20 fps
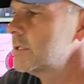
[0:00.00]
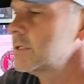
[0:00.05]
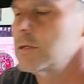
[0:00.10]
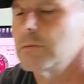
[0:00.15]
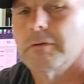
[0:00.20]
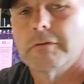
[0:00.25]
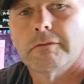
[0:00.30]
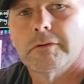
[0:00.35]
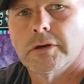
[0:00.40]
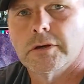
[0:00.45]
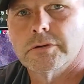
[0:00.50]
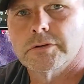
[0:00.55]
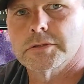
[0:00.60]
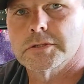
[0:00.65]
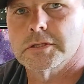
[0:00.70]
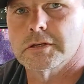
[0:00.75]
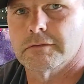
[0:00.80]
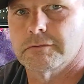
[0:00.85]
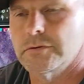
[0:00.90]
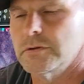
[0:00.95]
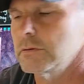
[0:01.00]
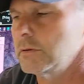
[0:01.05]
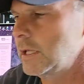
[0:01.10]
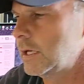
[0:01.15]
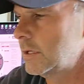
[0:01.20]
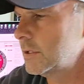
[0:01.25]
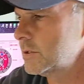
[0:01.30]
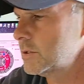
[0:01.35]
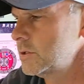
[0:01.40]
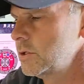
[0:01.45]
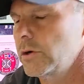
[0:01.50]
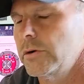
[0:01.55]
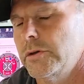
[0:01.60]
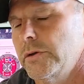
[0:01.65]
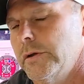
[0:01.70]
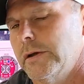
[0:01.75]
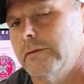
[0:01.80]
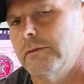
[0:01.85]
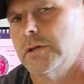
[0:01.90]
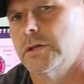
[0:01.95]
some of those if you let us know
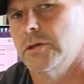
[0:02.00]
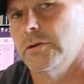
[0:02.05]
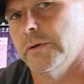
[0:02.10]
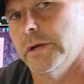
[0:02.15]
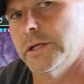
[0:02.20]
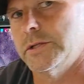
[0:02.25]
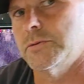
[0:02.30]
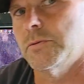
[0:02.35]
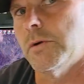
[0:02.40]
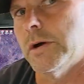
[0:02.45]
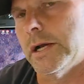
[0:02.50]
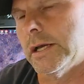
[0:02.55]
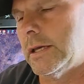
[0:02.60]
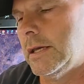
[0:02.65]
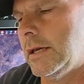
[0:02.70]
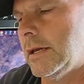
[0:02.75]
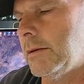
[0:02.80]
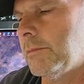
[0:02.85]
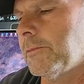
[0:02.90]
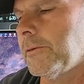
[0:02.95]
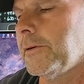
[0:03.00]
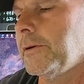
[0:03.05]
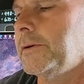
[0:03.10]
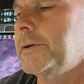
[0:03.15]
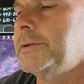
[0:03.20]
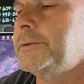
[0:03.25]
you have a QHY camera.